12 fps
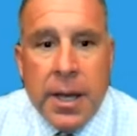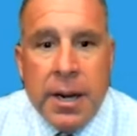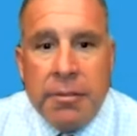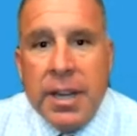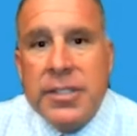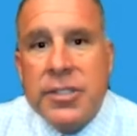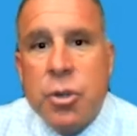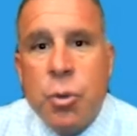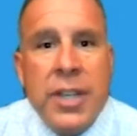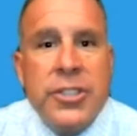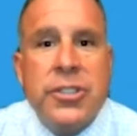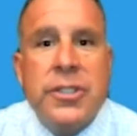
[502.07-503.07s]
And it raises
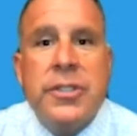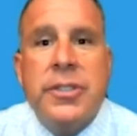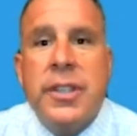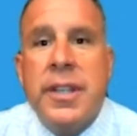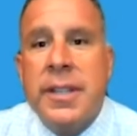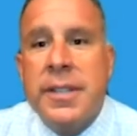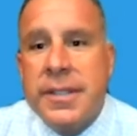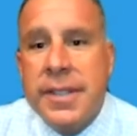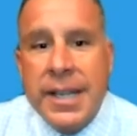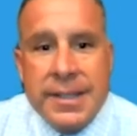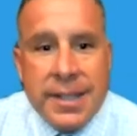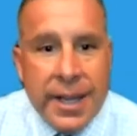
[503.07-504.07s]
questions in
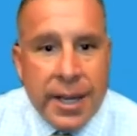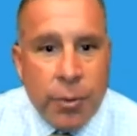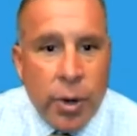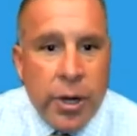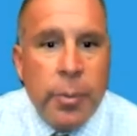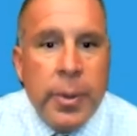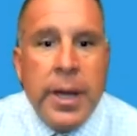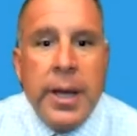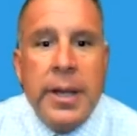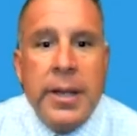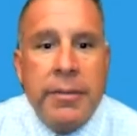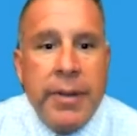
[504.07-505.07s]
states like
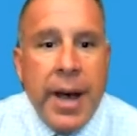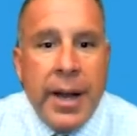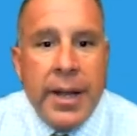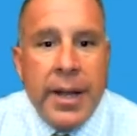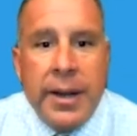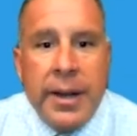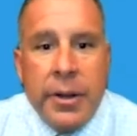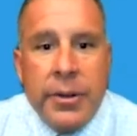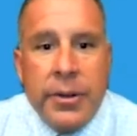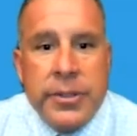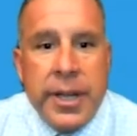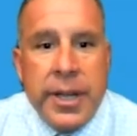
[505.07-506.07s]
Wyoming and Nevada and
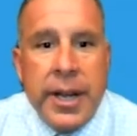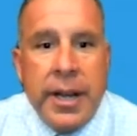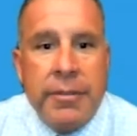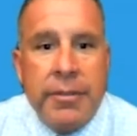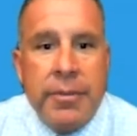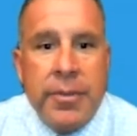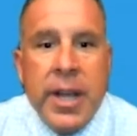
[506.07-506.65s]
others that have